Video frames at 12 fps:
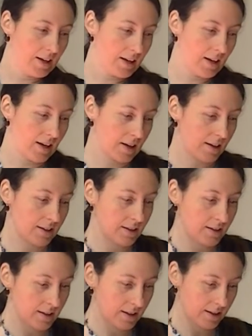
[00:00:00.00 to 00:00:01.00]
And
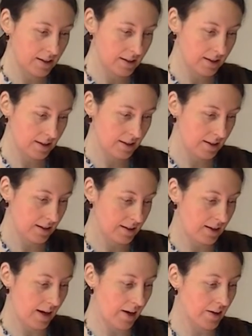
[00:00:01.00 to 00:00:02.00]
the
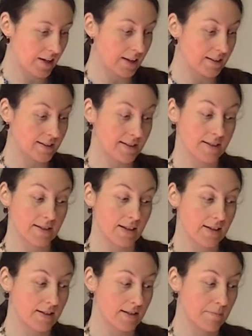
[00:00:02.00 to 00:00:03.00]
hair analysis
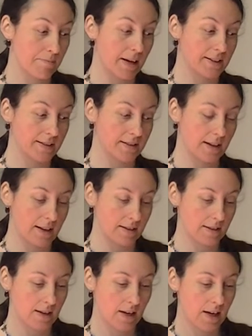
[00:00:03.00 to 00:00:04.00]
is the best
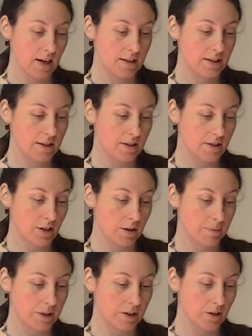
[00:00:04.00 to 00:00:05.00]
test to
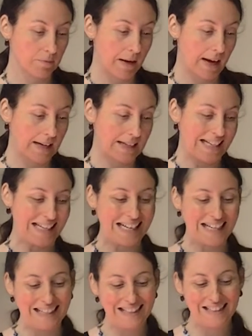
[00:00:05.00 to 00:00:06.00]
determine your
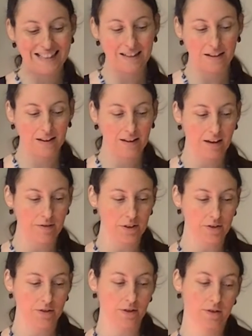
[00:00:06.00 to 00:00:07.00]
manganese
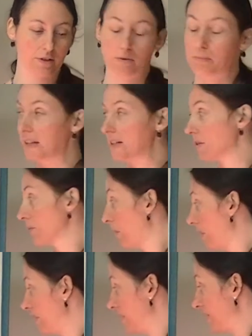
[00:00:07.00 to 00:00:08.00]
levels, so it plays a
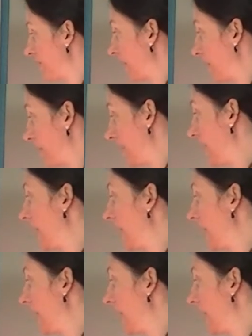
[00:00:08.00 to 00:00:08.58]
role in development.